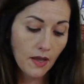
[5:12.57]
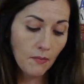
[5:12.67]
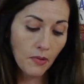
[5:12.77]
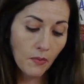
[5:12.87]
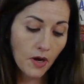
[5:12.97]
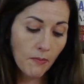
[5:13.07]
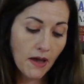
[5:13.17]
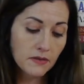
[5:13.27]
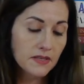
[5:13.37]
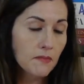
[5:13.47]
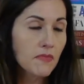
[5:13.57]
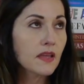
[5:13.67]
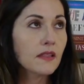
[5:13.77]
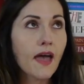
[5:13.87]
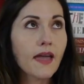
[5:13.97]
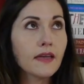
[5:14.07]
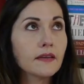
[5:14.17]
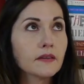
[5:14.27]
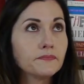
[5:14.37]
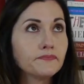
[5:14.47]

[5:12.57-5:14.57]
But what about something like